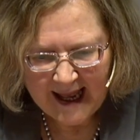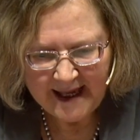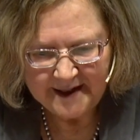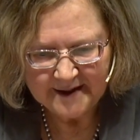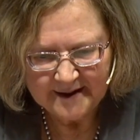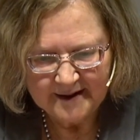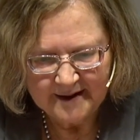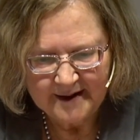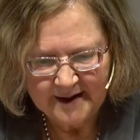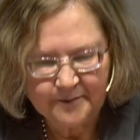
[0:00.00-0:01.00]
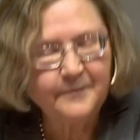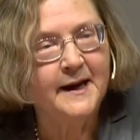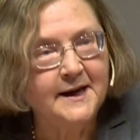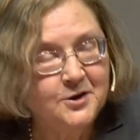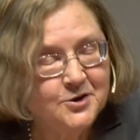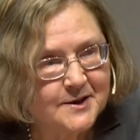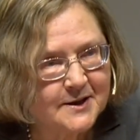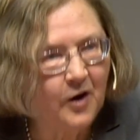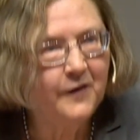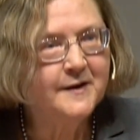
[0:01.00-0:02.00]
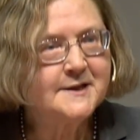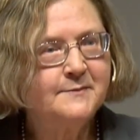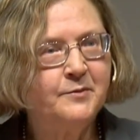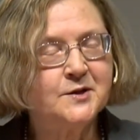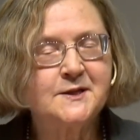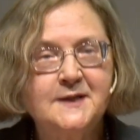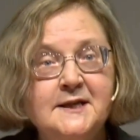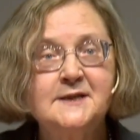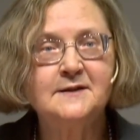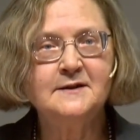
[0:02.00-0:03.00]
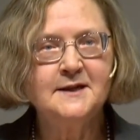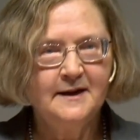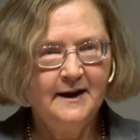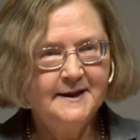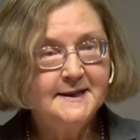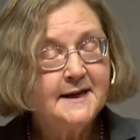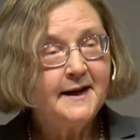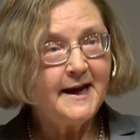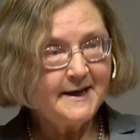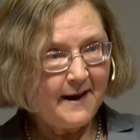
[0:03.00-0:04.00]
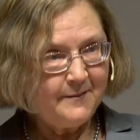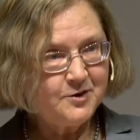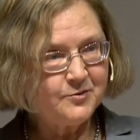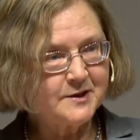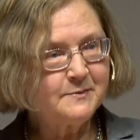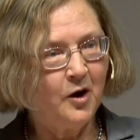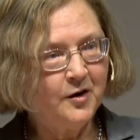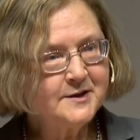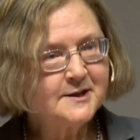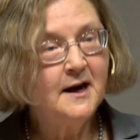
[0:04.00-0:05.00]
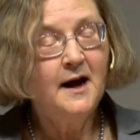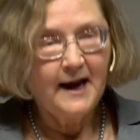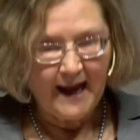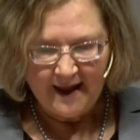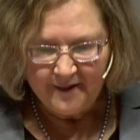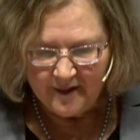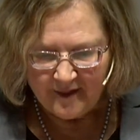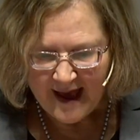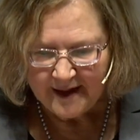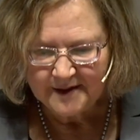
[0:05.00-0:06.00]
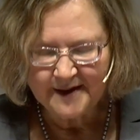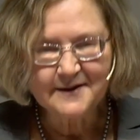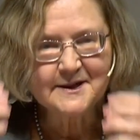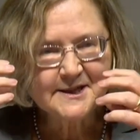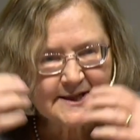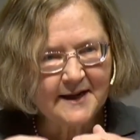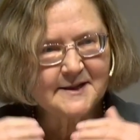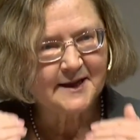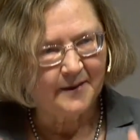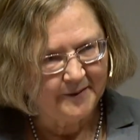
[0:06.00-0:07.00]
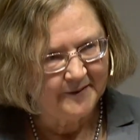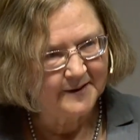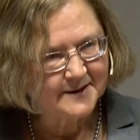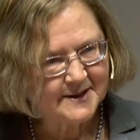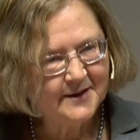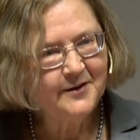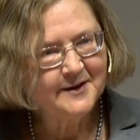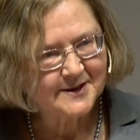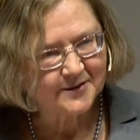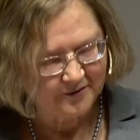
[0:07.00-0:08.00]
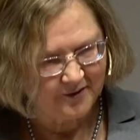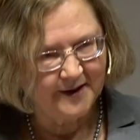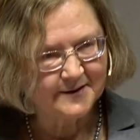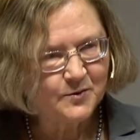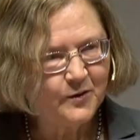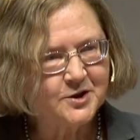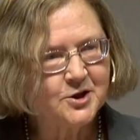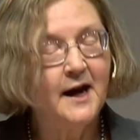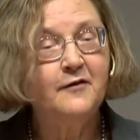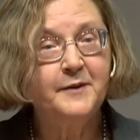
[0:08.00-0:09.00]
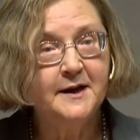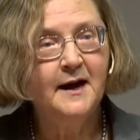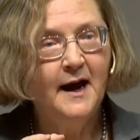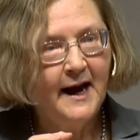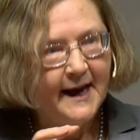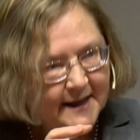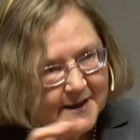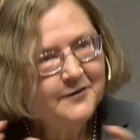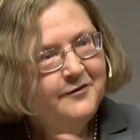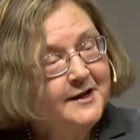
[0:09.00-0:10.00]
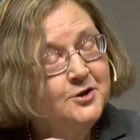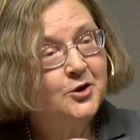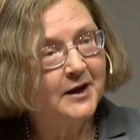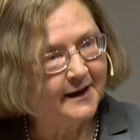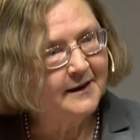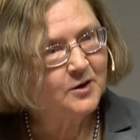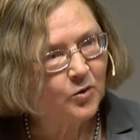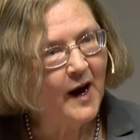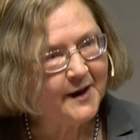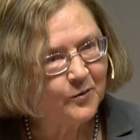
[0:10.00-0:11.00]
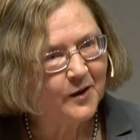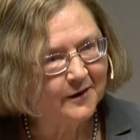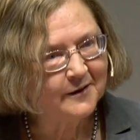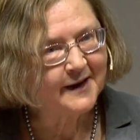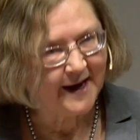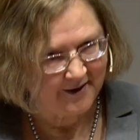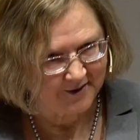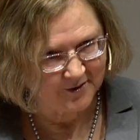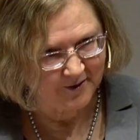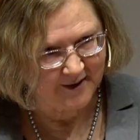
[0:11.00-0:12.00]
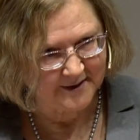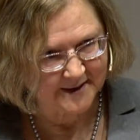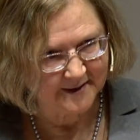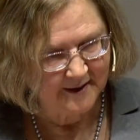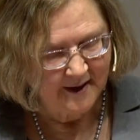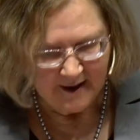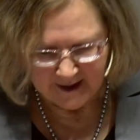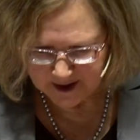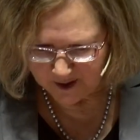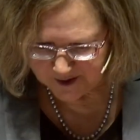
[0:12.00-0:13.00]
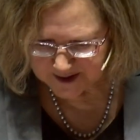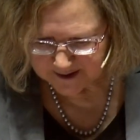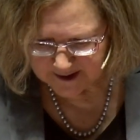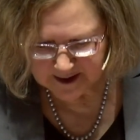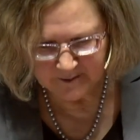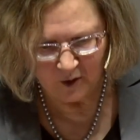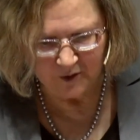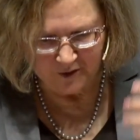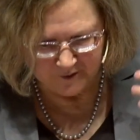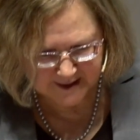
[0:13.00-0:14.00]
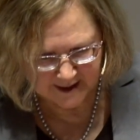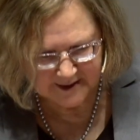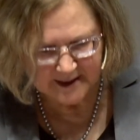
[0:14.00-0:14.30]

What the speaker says: And it hinges on this persistent DNA damage response. And that then sets up a series of things which have been individually quite well characterized. And so I'll just list them all. The cell